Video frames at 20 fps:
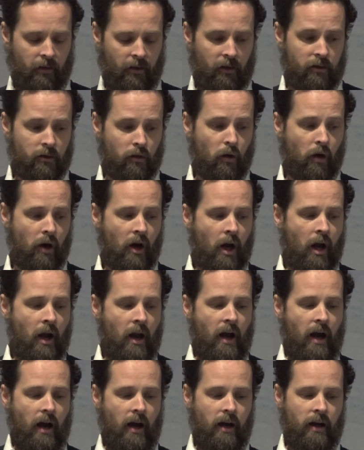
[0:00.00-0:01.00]
there. So
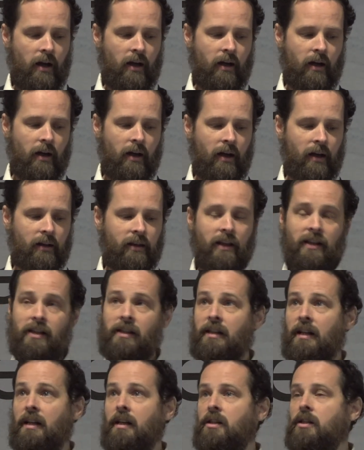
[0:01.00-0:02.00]
at this
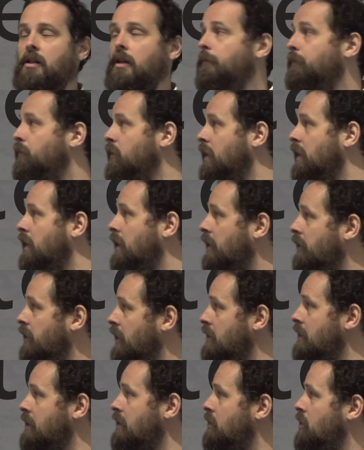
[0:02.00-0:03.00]
stage,
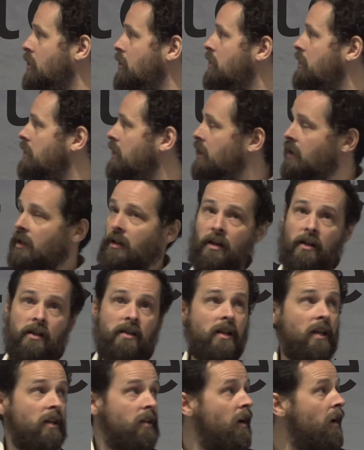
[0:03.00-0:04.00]
this is just, you can
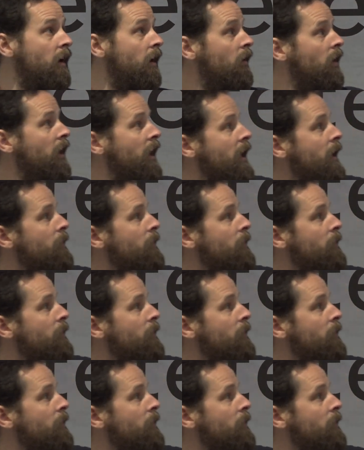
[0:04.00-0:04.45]
see there,